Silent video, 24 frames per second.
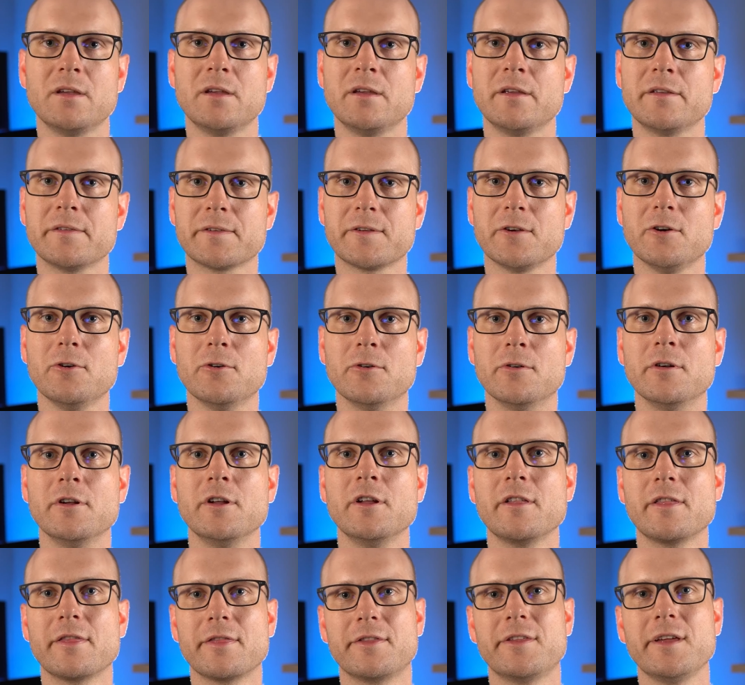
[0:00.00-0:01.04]
So
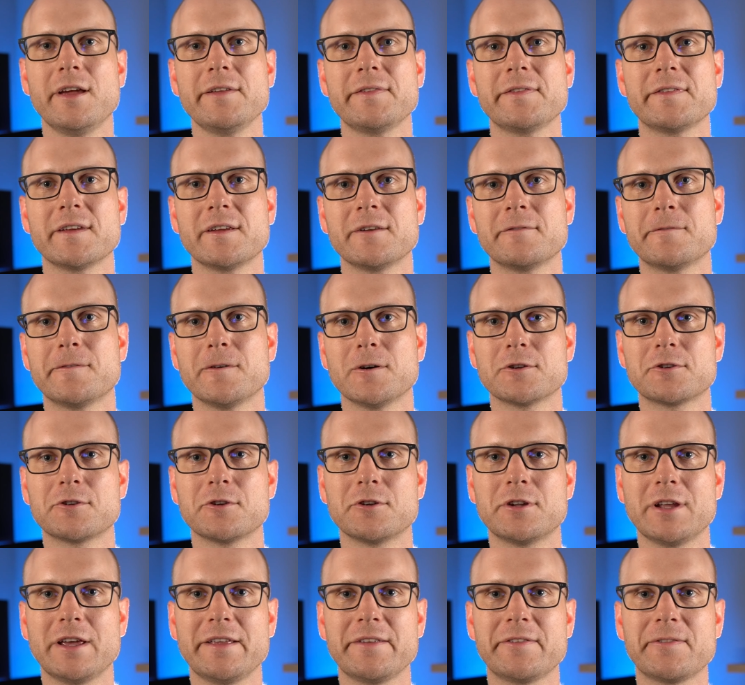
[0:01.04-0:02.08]
that's it for
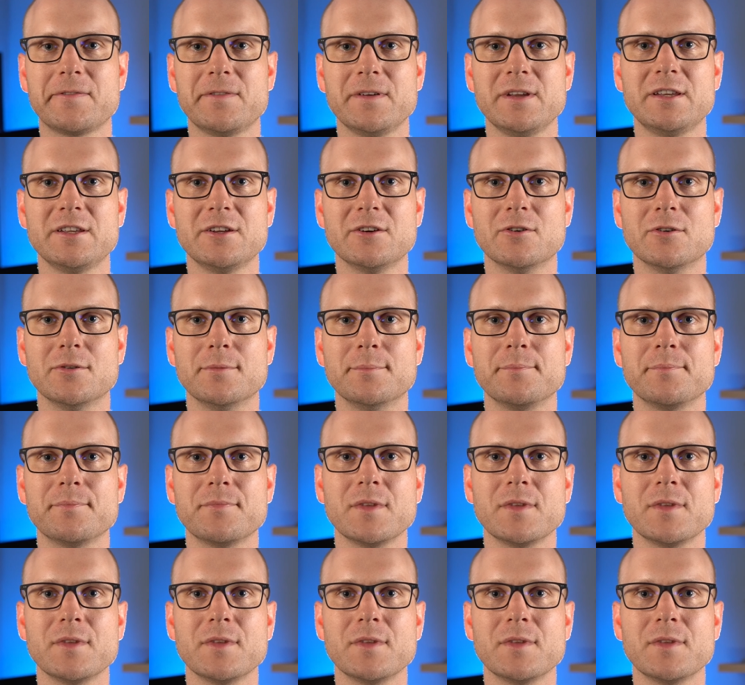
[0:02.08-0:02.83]
today's video.